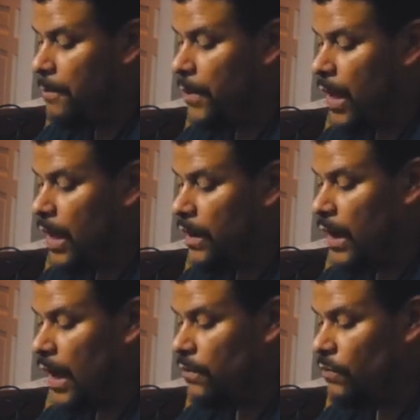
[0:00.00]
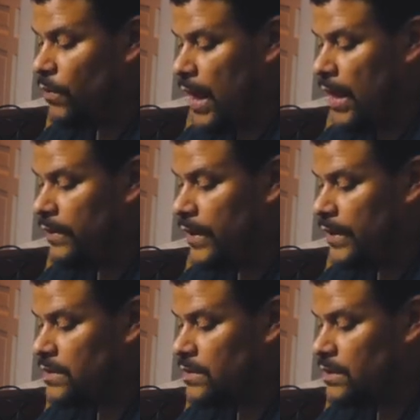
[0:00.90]
But I read
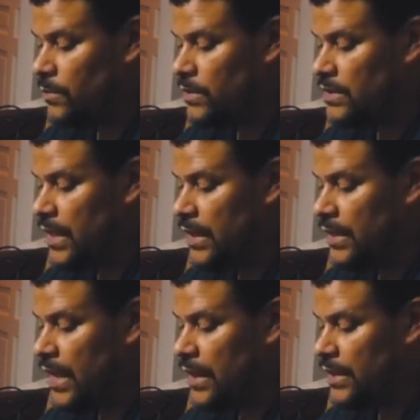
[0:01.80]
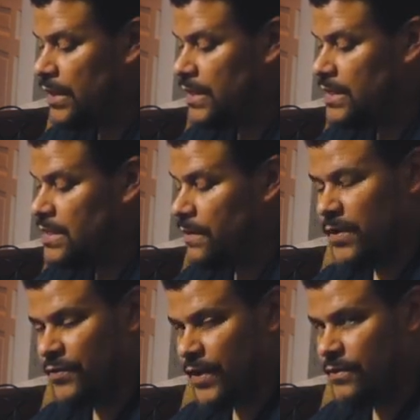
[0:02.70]
that someone said that the
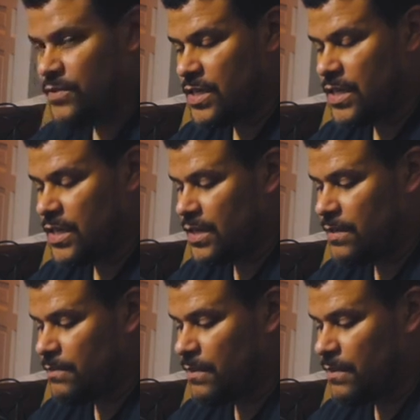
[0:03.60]
75C